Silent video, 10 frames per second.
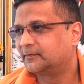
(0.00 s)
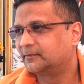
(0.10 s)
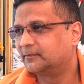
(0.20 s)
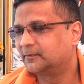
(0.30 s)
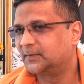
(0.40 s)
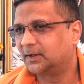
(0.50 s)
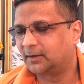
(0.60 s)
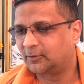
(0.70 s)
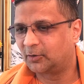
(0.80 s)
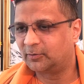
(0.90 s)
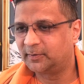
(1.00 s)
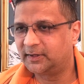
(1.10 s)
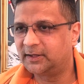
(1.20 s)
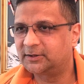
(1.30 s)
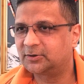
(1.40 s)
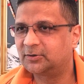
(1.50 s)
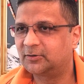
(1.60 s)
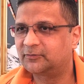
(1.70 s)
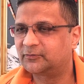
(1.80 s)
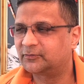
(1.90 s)
The combination
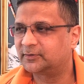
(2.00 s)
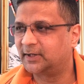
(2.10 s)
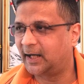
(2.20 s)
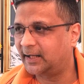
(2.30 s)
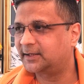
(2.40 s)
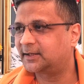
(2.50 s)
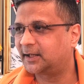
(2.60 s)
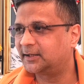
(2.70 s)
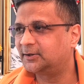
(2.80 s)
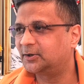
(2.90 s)
of that kind